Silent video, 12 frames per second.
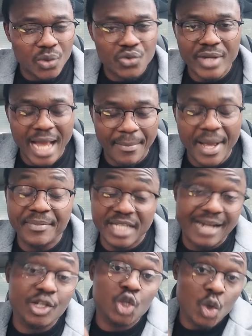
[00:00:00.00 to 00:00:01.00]
country,
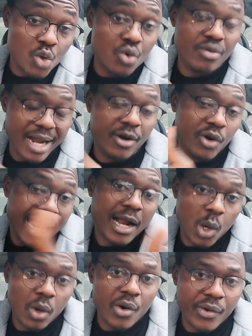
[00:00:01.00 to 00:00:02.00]
and Togo and
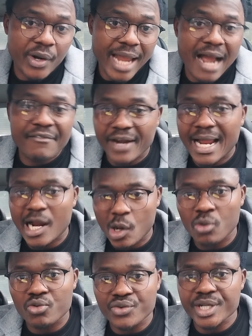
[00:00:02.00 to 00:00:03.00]
other African
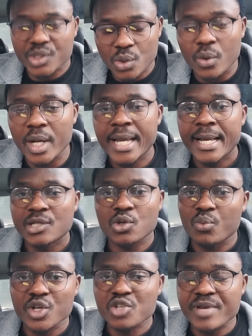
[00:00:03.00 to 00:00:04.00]
countries. So
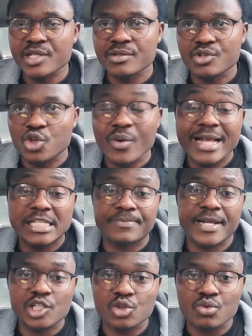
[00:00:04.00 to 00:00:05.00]
which means you don't
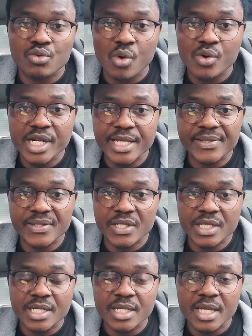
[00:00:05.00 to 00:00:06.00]
expect to only
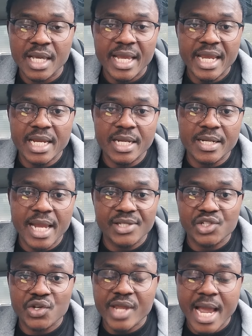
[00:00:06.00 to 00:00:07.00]
see a
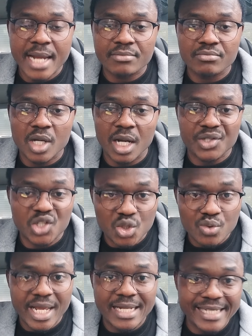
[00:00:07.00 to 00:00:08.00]
Nigerian
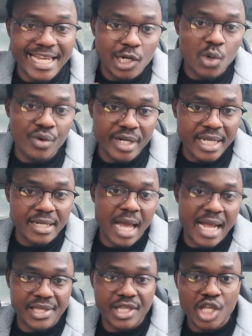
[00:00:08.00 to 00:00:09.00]
student alone
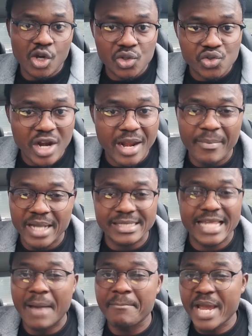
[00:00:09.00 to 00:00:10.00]
at the Austrian
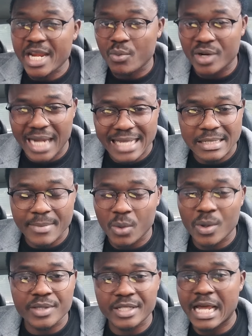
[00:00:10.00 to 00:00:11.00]
embassy. There are many. Last time I
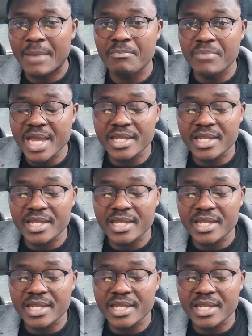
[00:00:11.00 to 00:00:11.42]
went there,